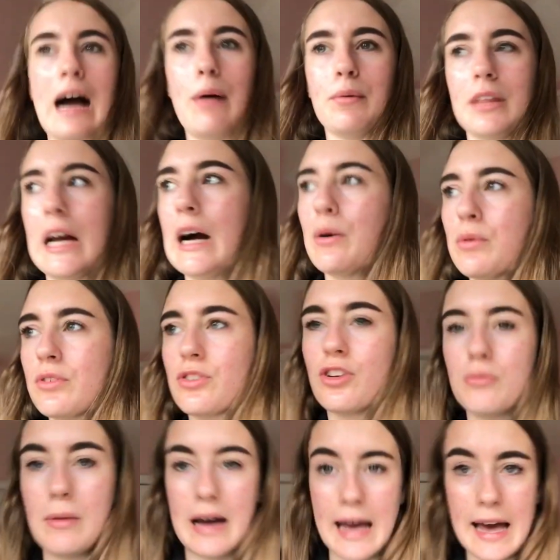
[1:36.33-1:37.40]
I will now
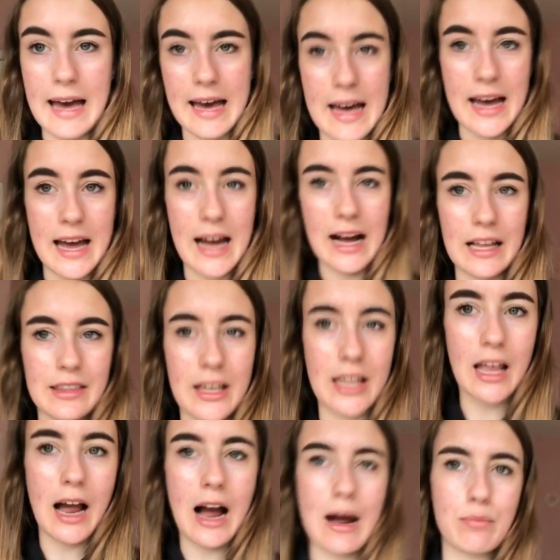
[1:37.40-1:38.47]
do my hair and
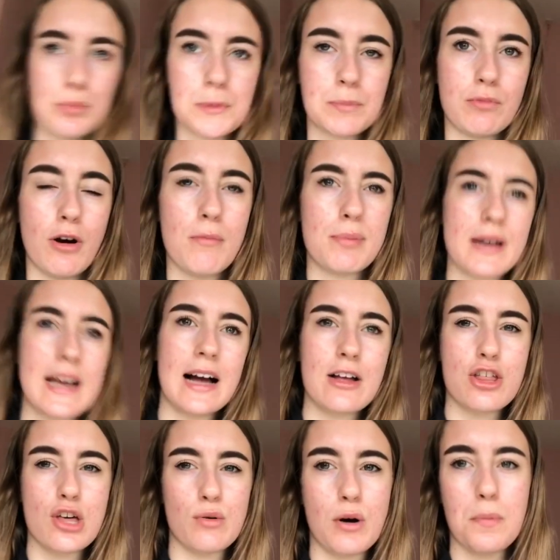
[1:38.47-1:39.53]
then I will probably
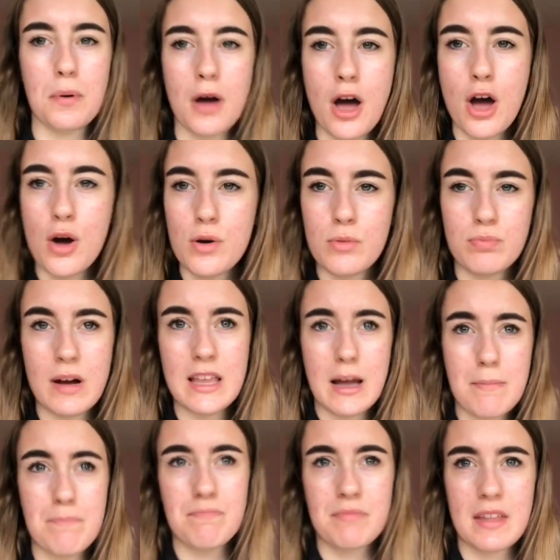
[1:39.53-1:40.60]
catch you up when
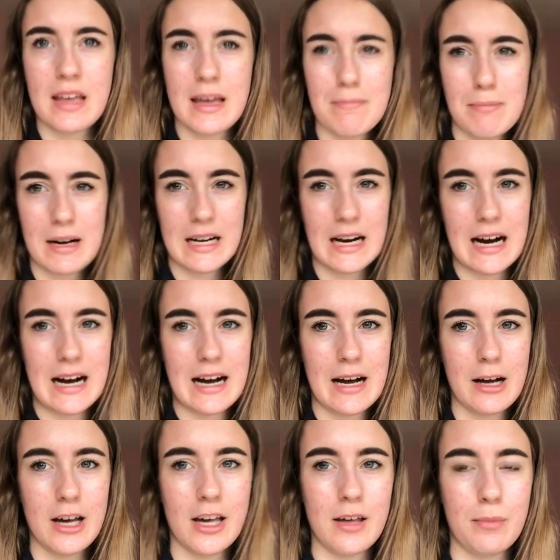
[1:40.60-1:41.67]
I'm in my
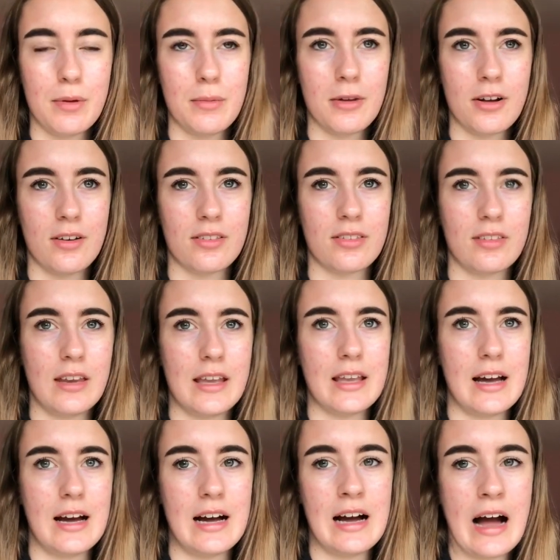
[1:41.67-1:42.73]
car because
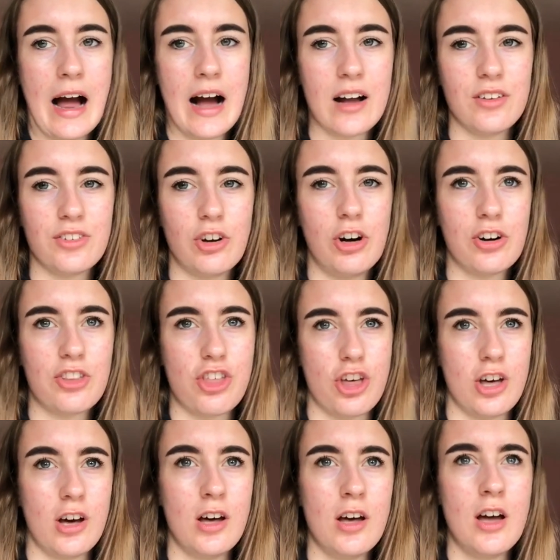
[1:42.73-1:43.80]
then I can talk
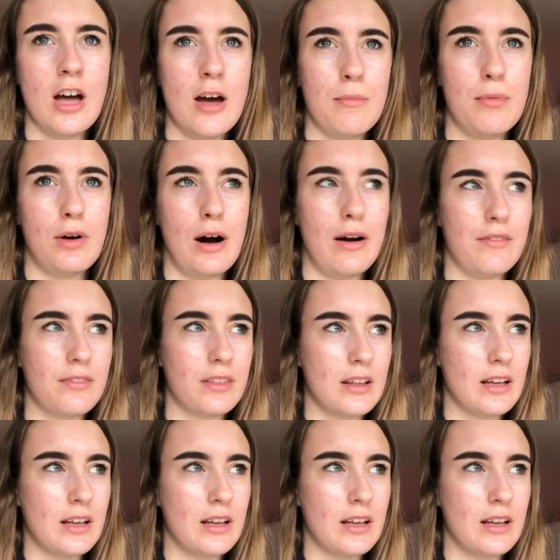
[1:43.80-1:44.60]
to you but